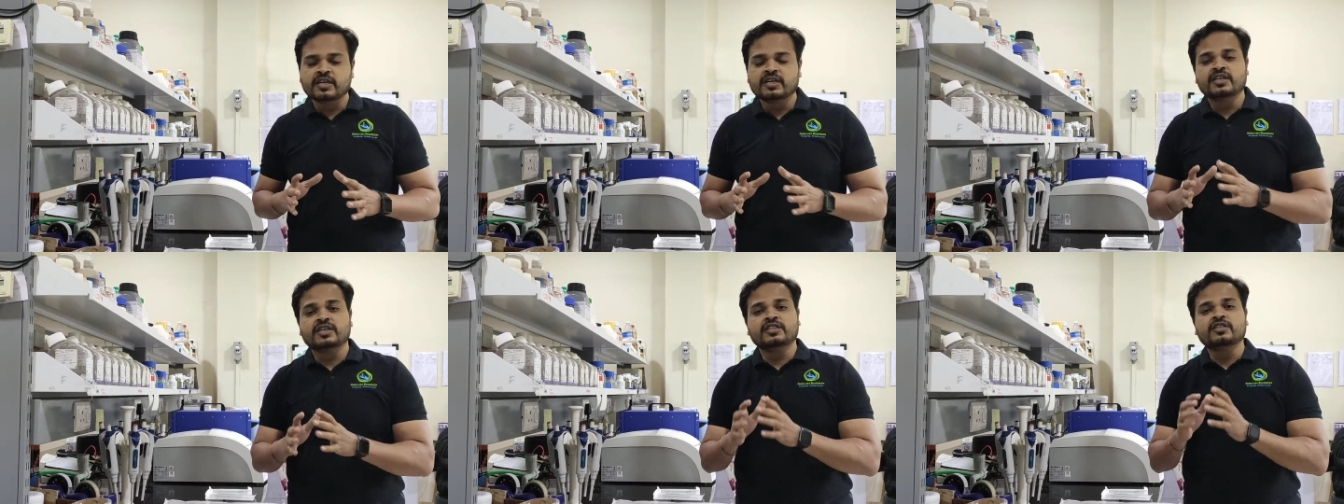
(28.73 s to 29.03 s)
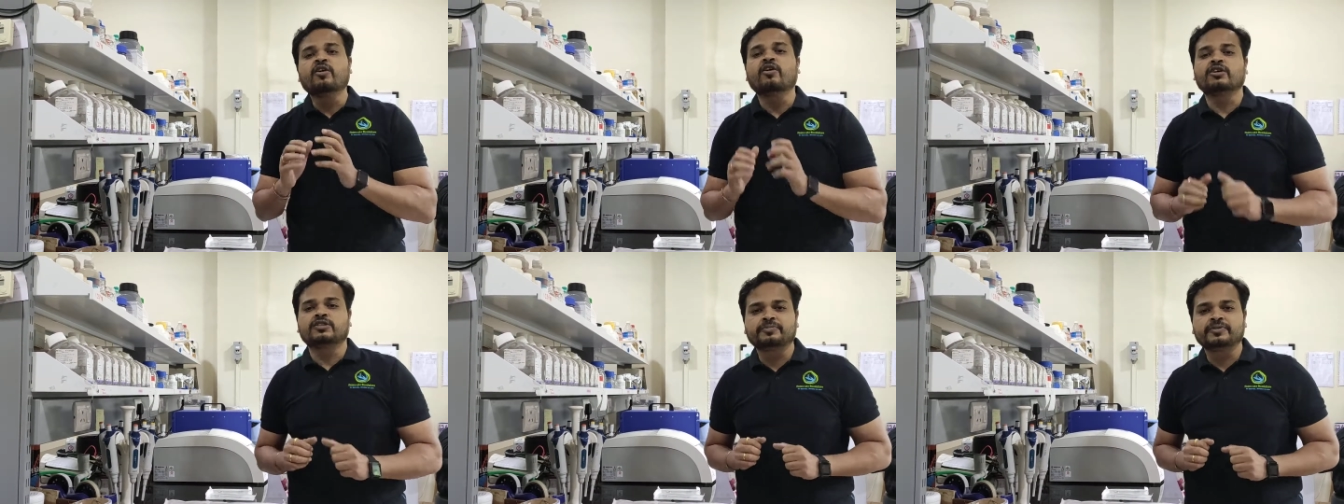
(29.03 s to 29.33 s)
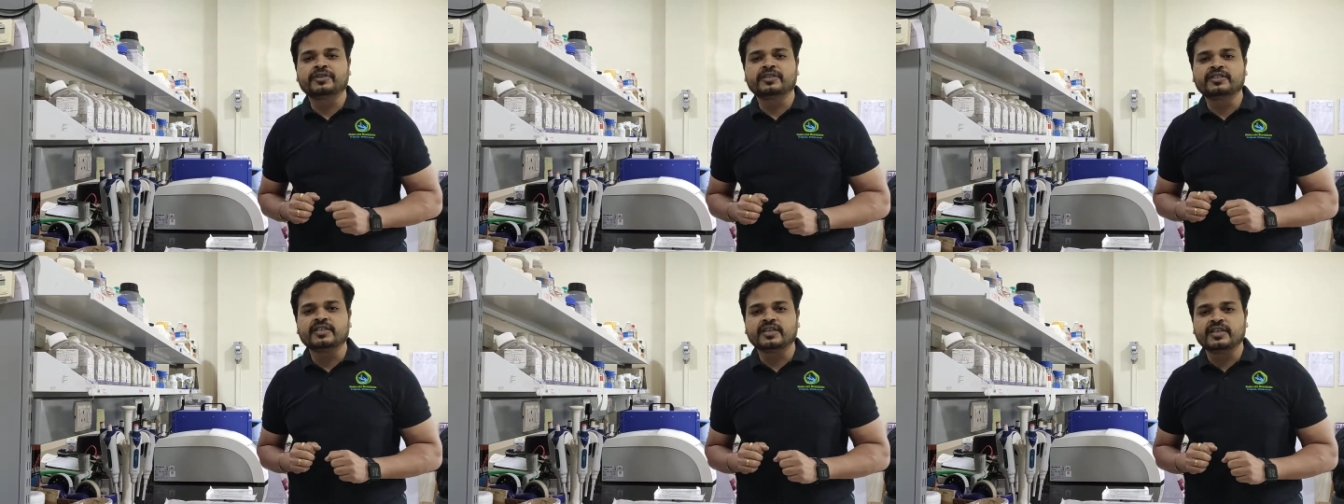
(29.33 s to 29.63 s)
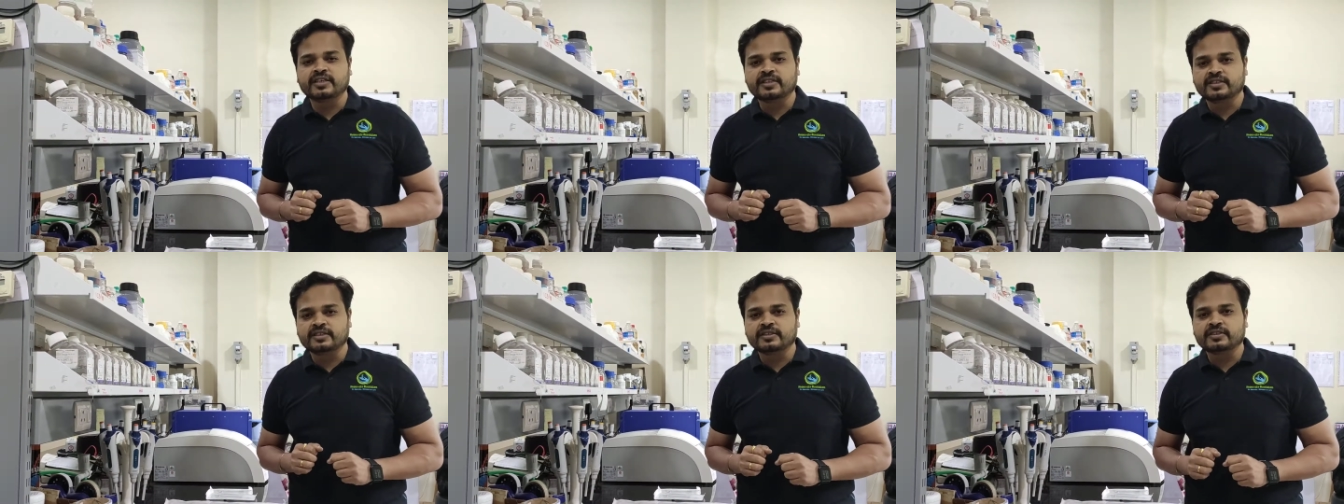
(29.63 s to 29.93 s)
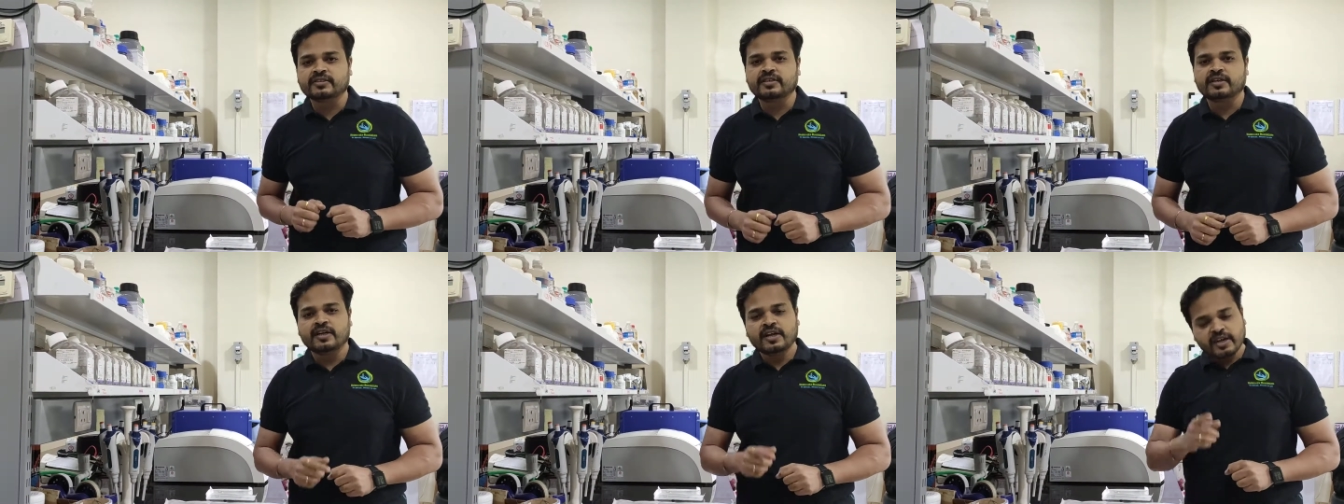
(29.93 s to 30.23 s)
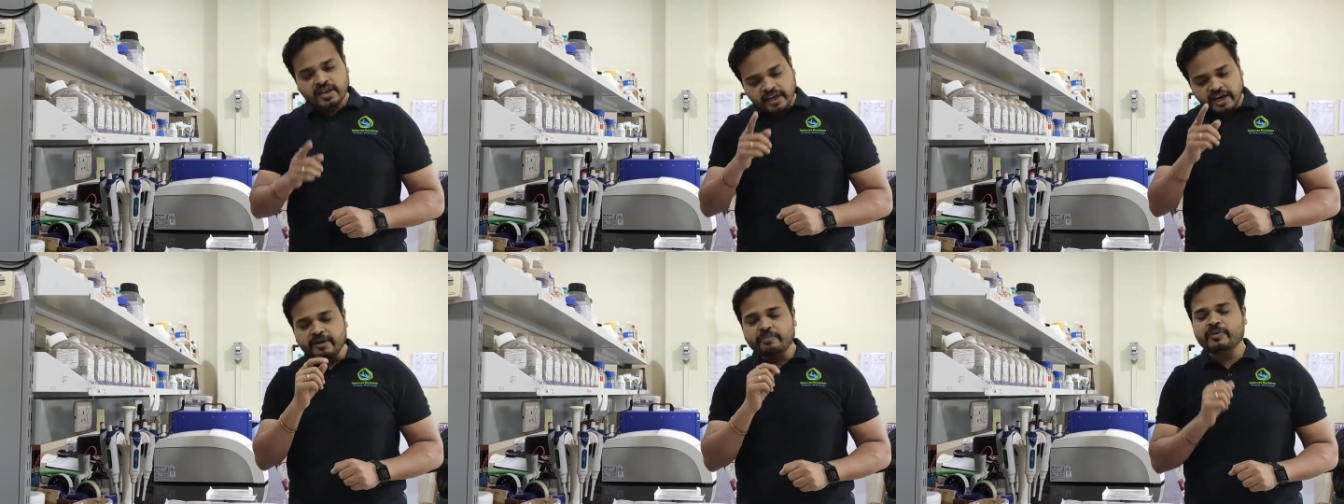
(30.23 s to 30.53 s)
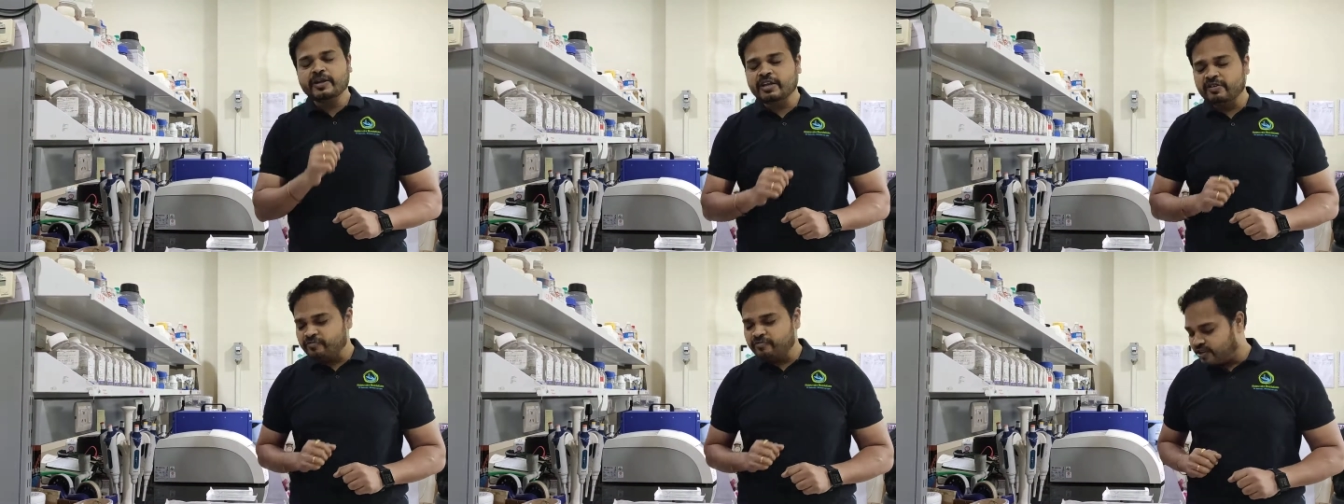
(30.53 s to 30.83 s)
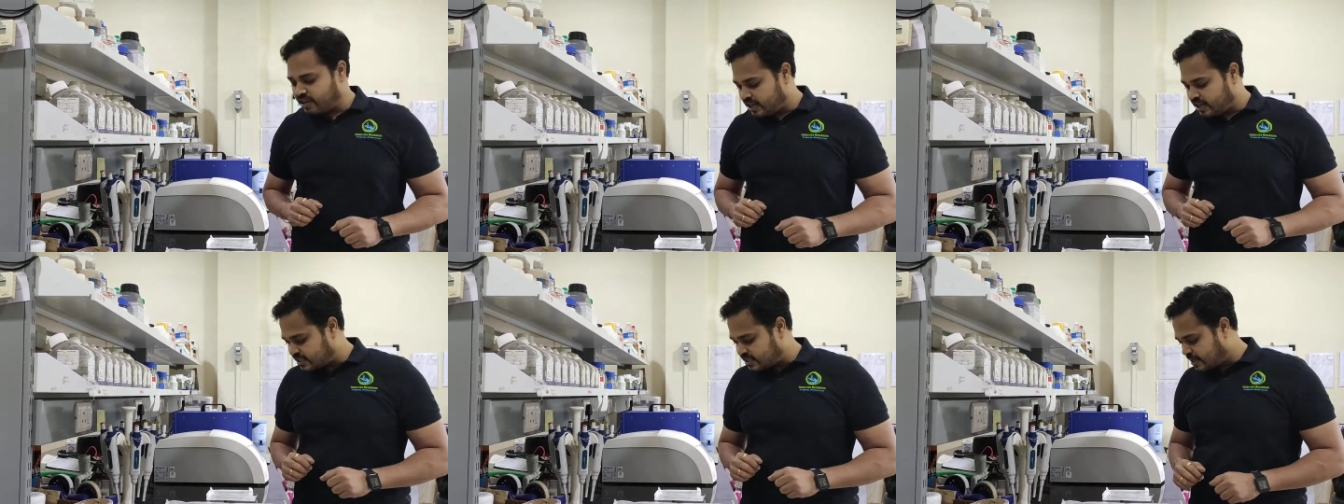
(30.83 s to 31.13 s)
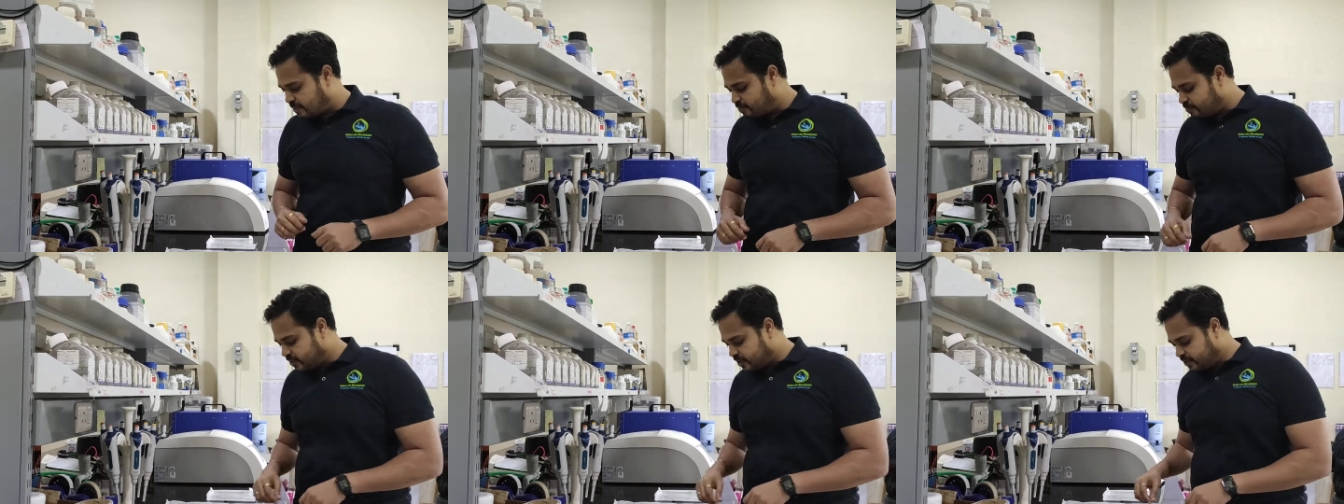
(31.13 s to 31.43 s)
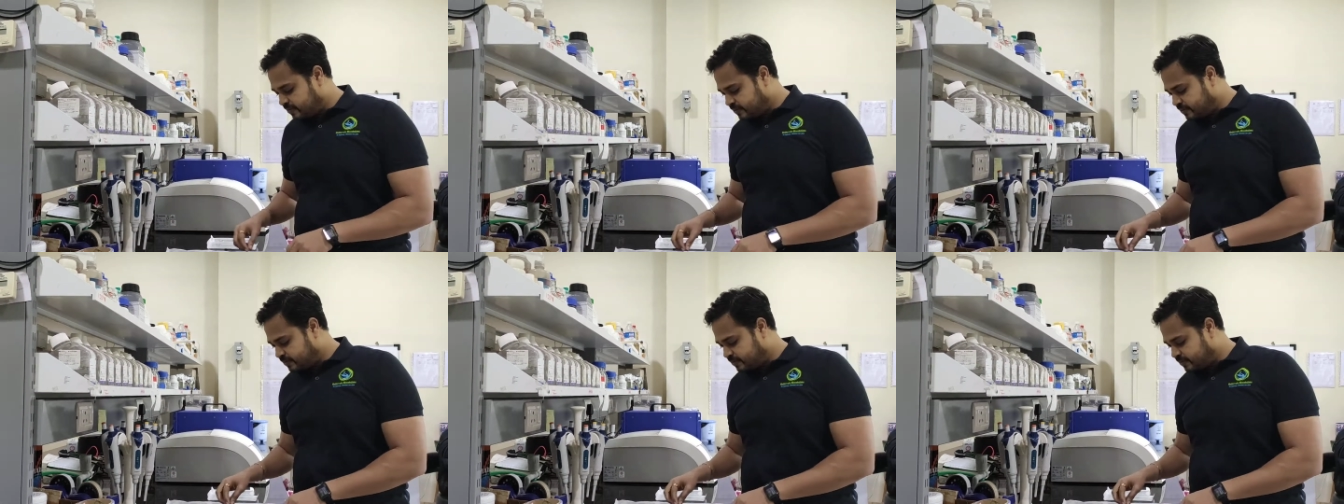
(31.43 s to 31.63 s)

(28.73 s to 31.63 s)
in the hospital settings. Let me give you an example.